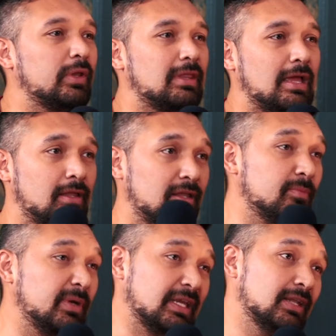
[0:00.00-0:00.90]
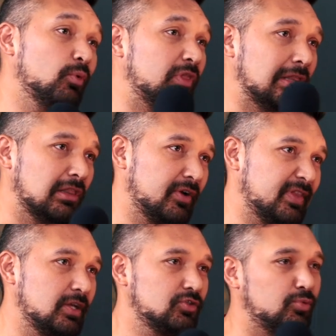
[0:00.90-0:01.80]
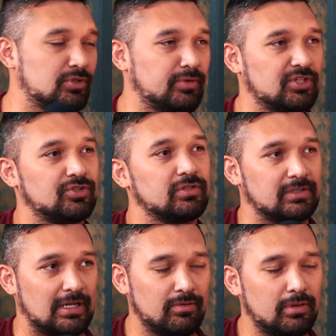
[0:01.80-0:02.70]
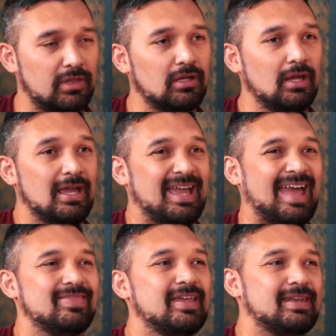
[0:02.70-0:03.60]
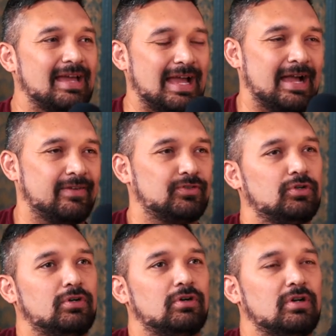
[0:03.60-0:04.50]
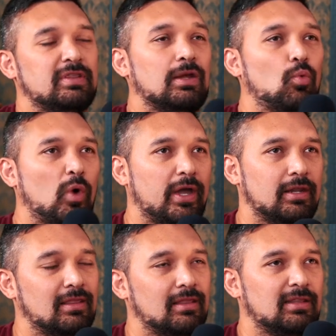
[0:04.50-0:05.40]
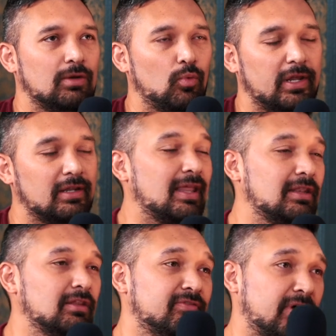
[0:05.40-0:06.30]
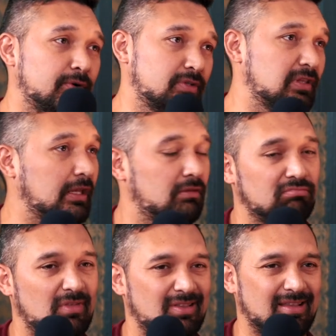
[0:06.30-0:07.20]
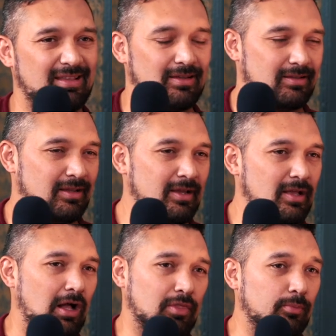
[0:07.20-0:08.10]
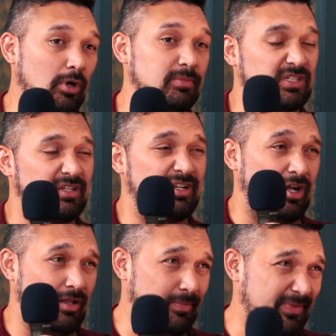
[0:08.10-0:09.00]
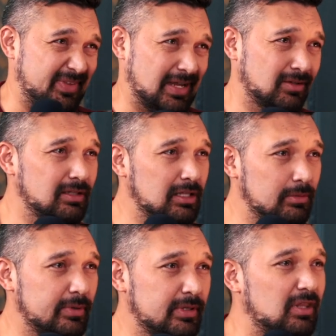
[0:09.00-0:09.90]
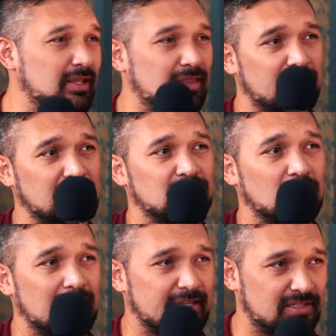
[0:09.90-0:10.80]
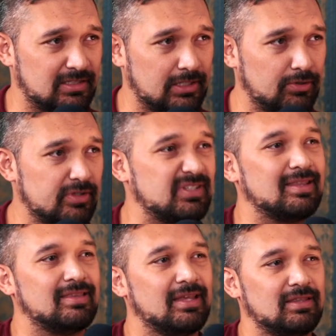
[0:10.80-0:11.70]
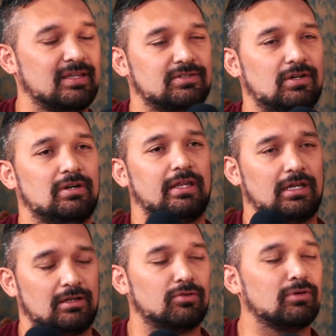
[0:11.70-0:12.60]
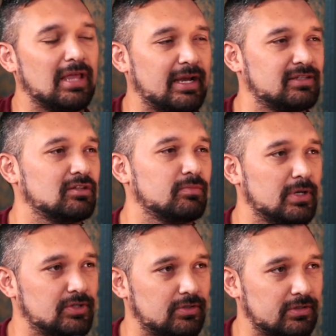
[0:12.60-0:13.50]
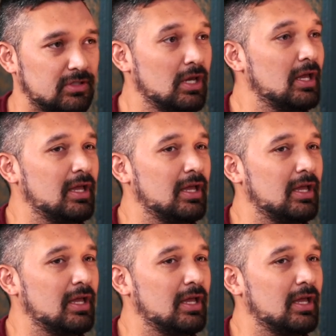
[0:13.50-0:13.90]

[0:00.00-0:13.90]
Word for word: with uh, in the beginning with the lockdowns restrictions and everything mm-hmm. and then after they waited they waited that the virus like all the problems calmed down a little bit, things got less serious, and then they start like relaxing the measures.